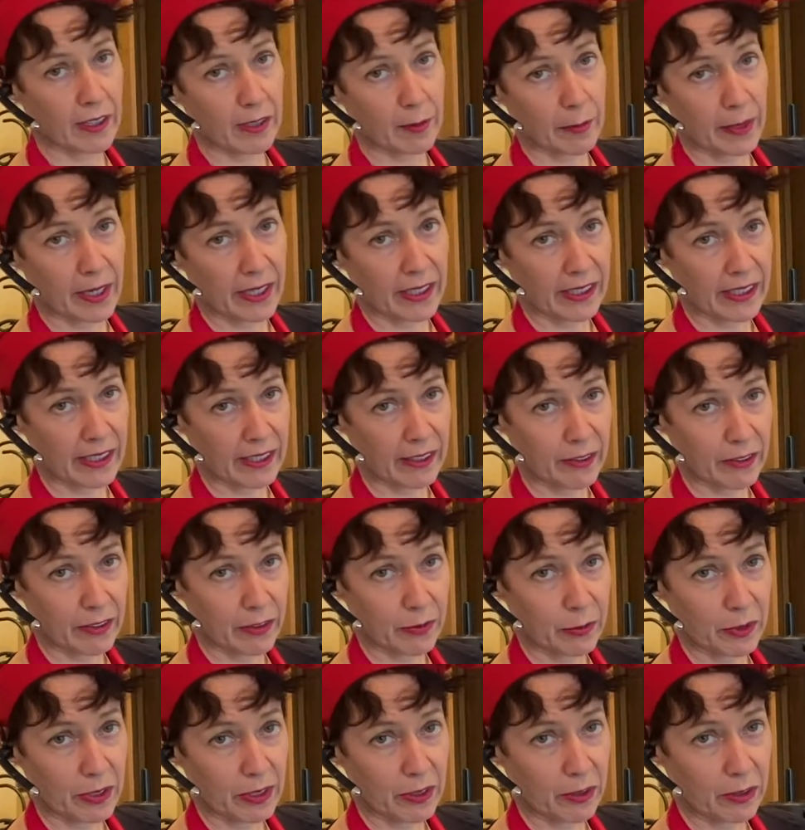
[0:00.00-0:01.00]
my house we
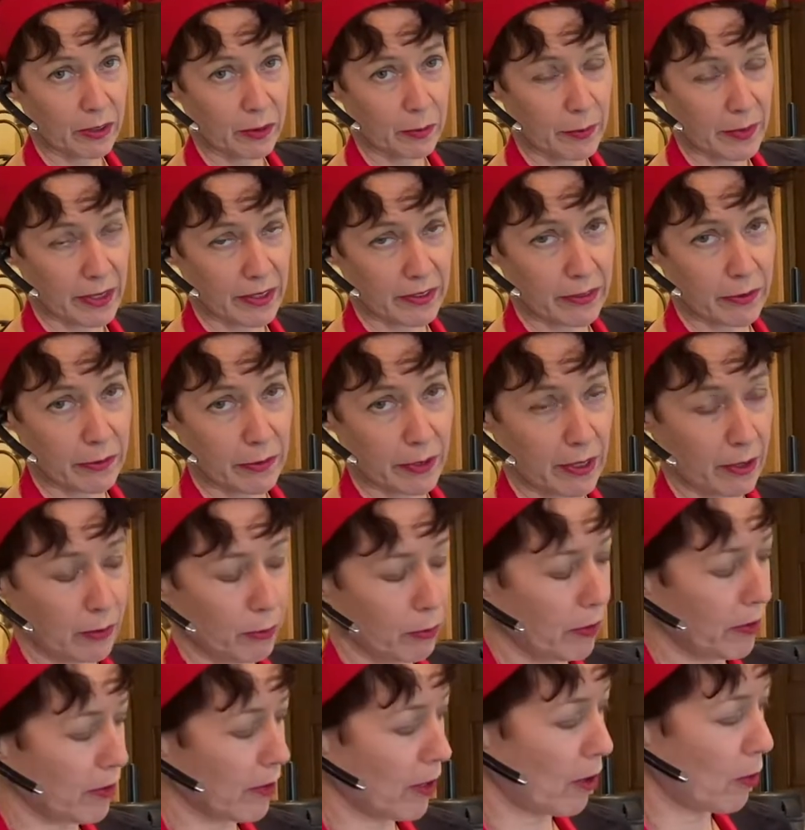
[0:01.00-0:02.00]
don't mess around
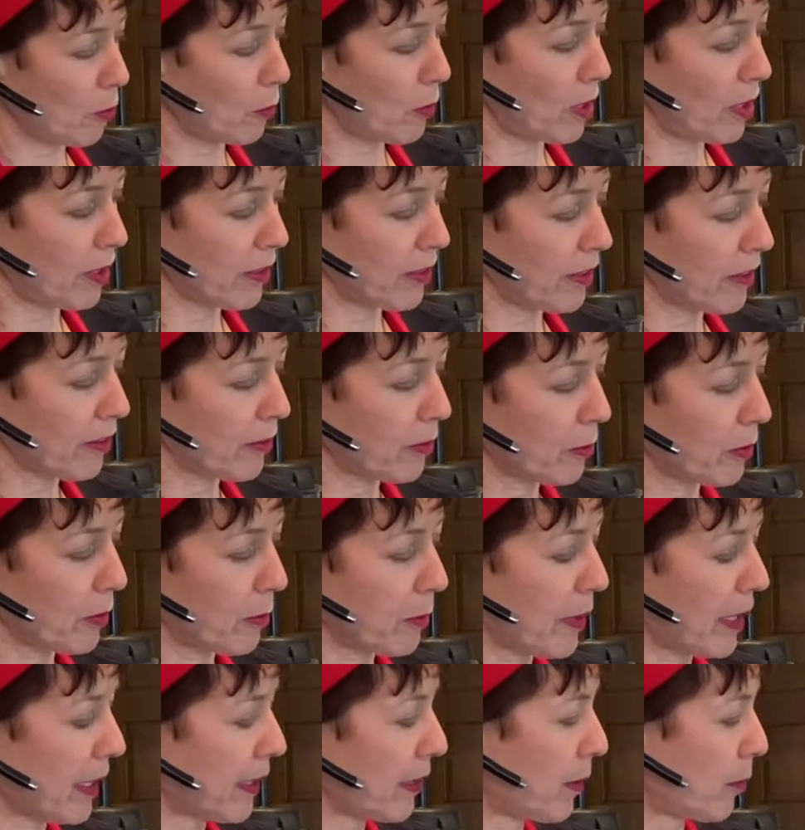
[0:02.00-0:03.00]
with our walnuts. We buy
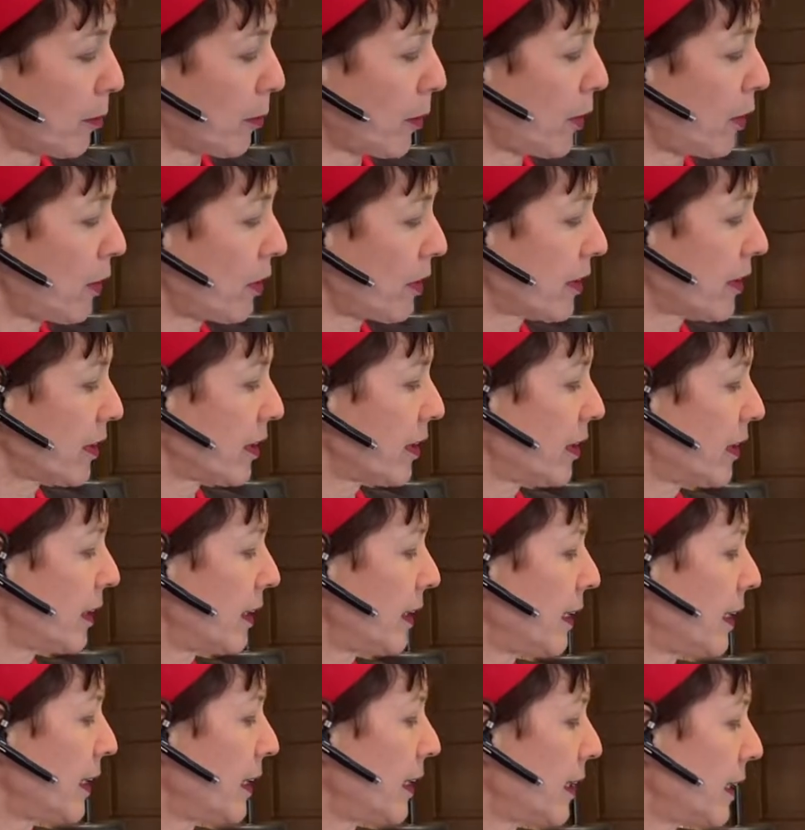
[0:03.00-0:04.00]
them both.
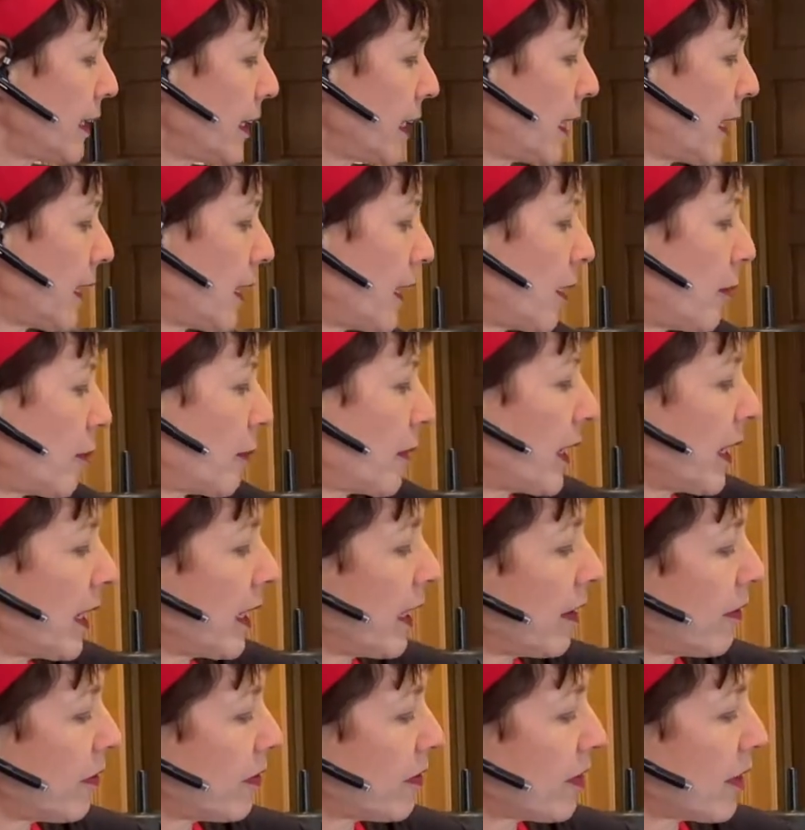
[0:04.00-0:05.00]
I
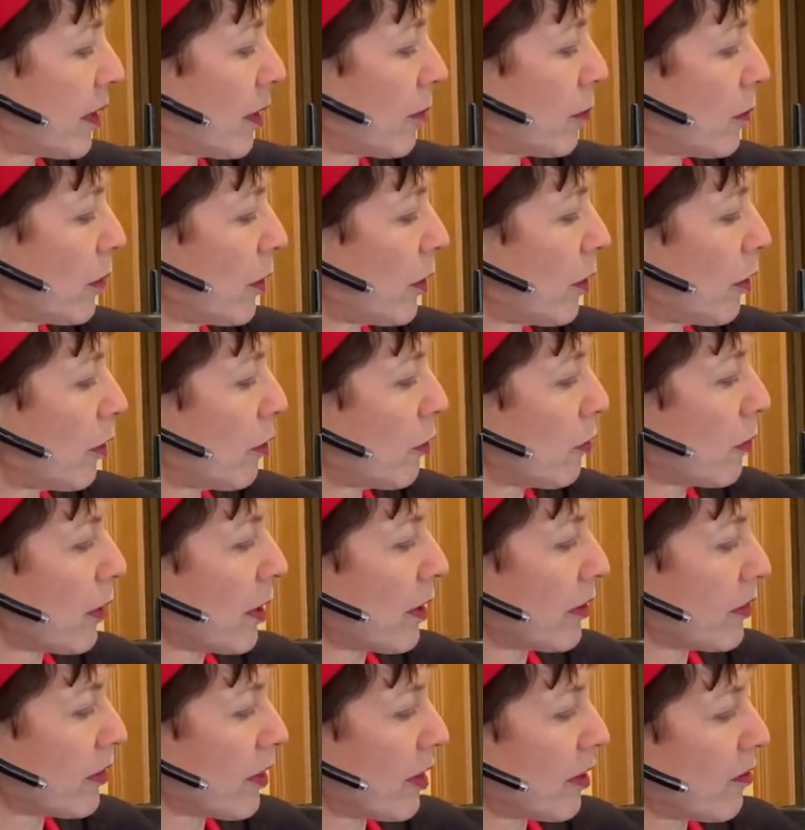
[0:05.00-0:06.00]
have some raw
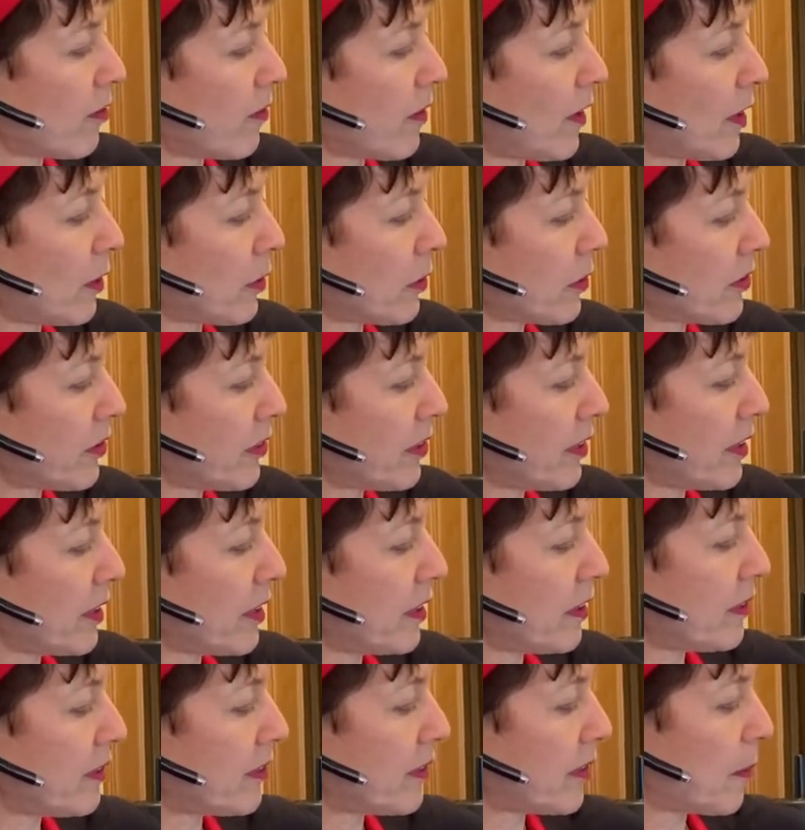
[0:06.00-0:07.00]
sunflower
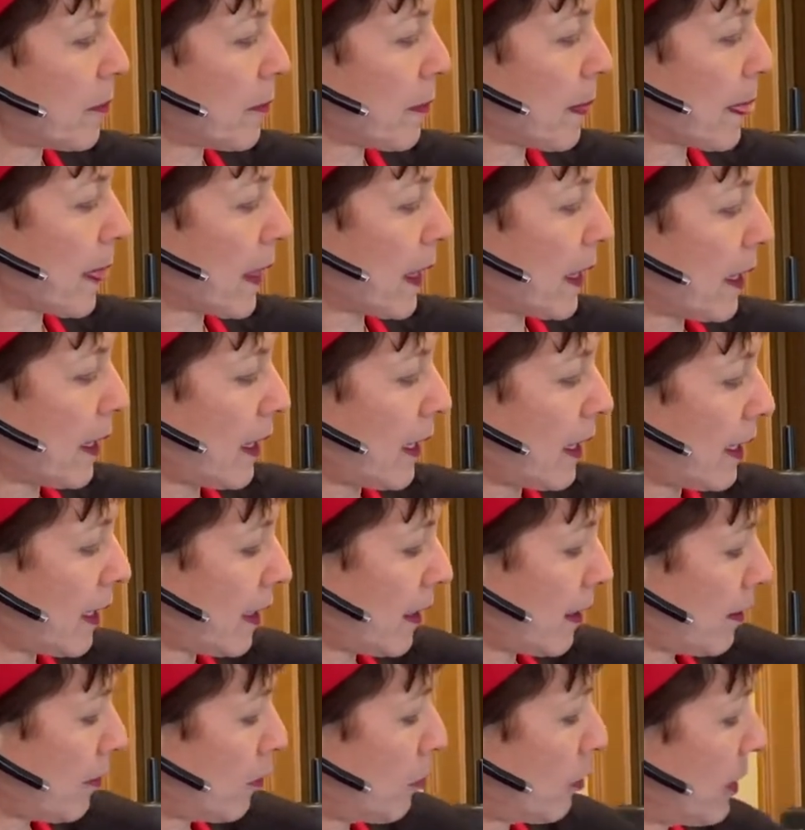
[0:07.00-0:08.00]
seeds, and
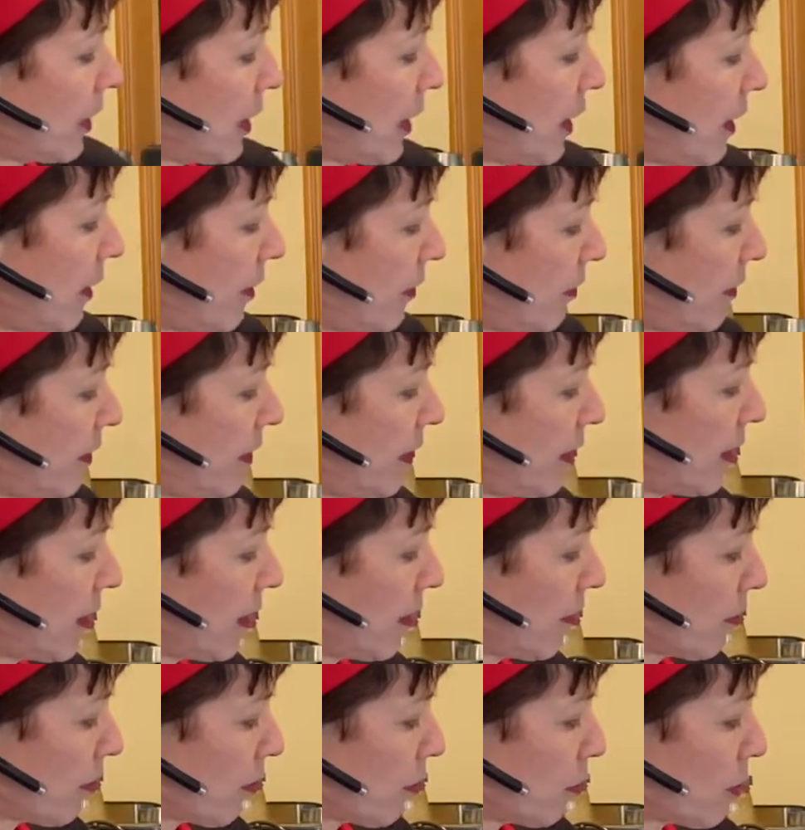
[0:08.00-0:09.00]
we have the
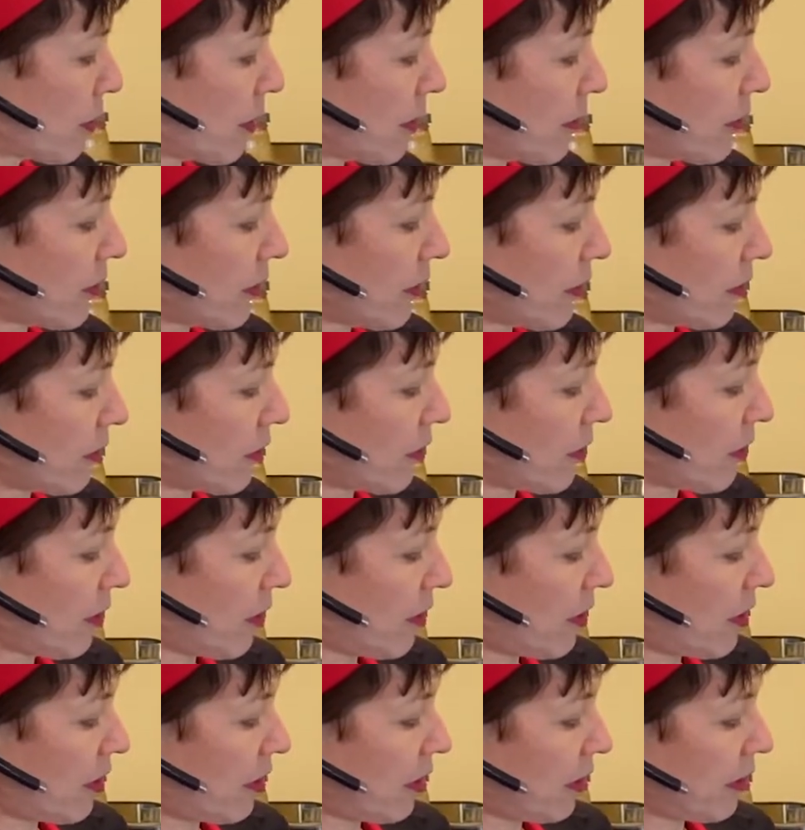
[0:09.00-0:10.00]
ever-present
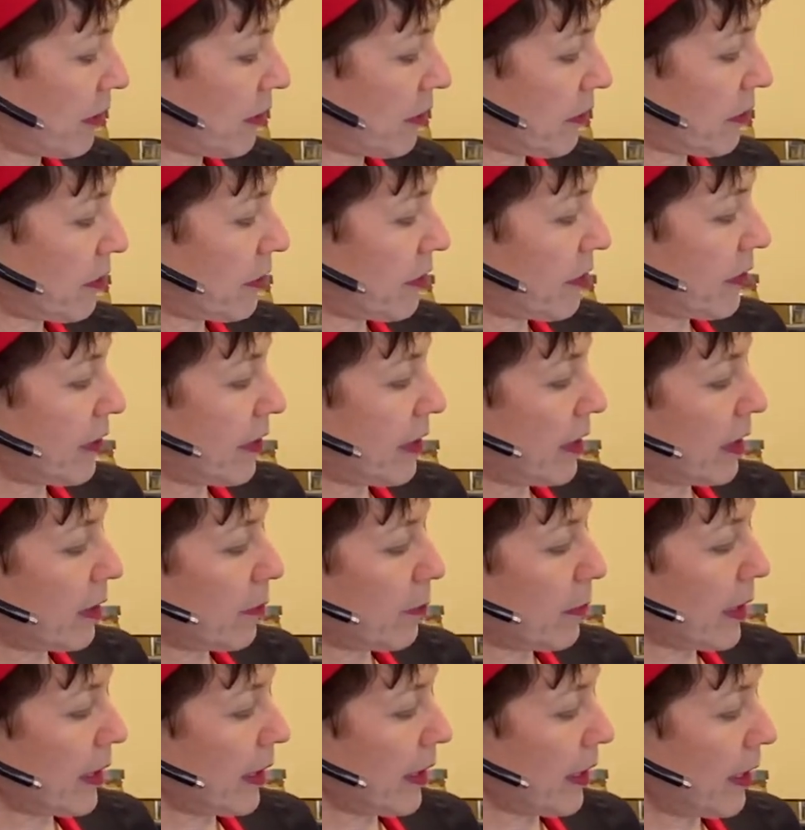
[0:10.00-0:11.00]
olives at my
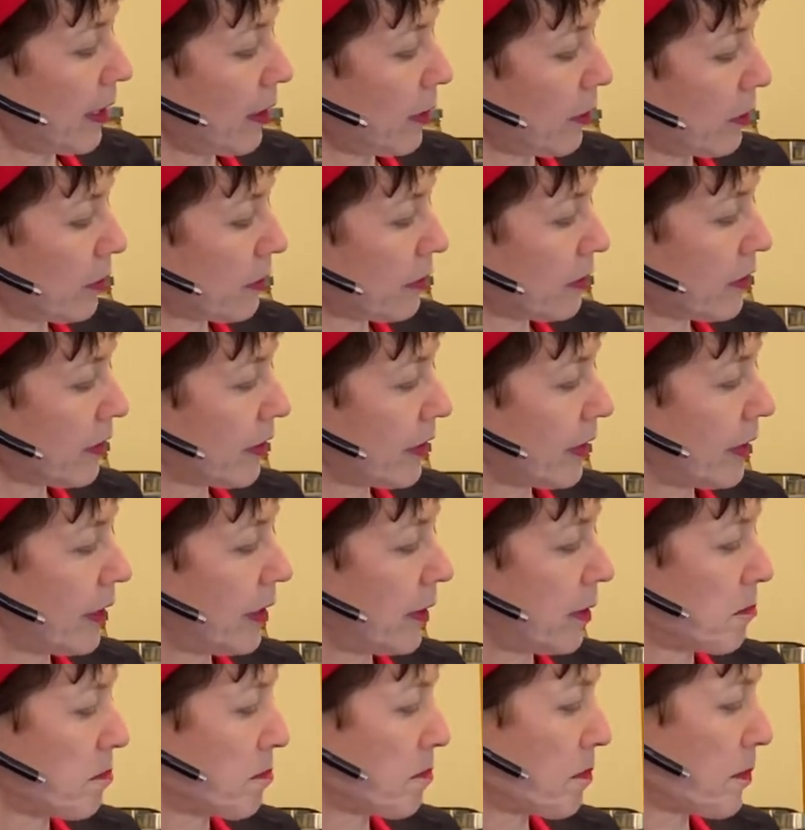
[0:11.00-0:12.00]
house,
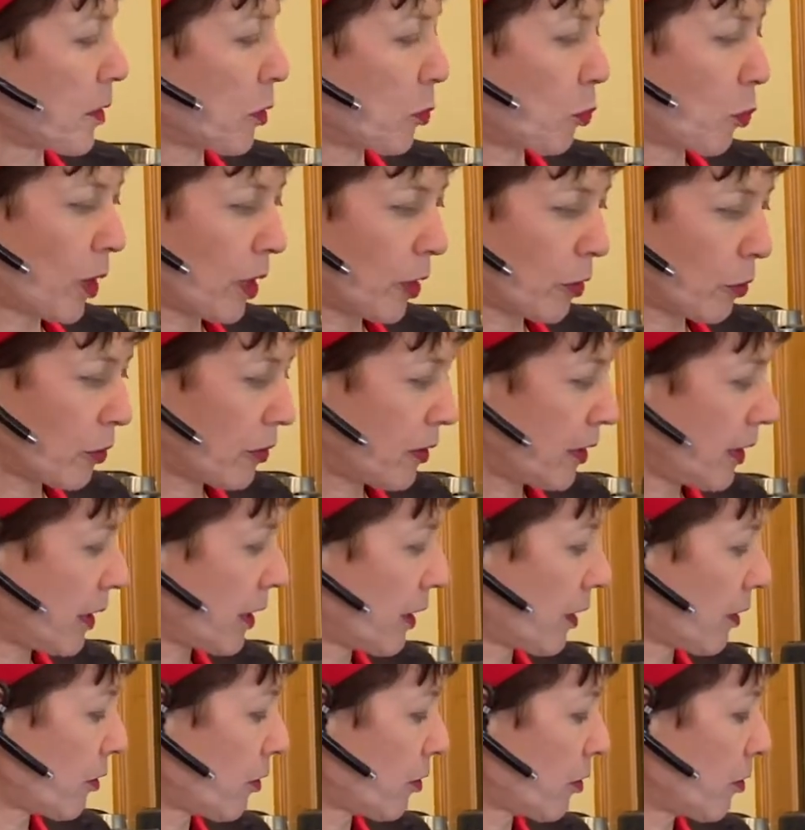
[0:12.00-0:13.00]
one or the
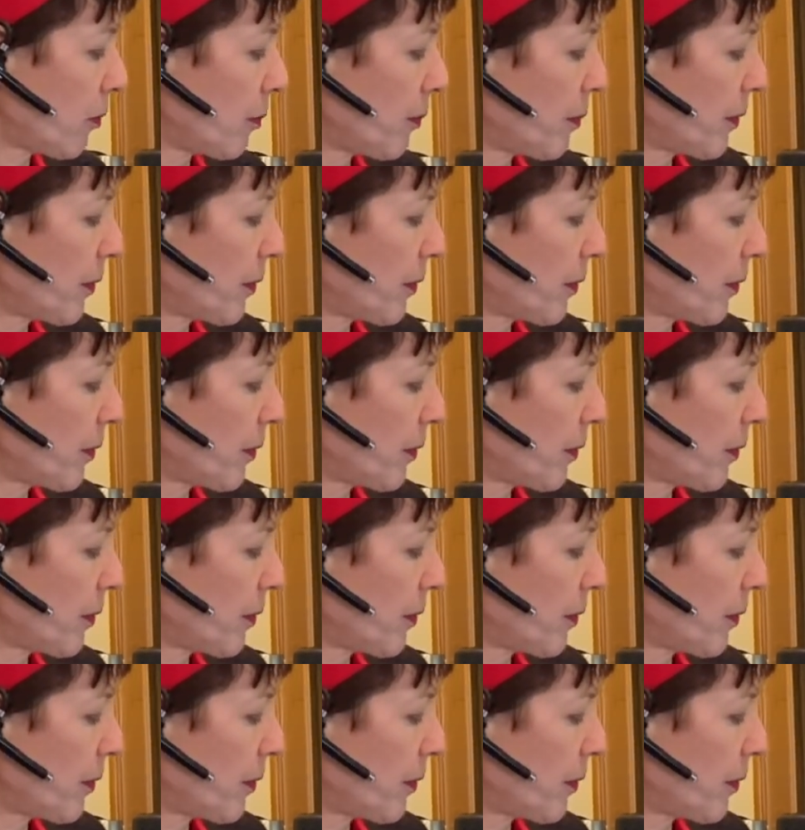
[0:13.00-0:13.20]
other.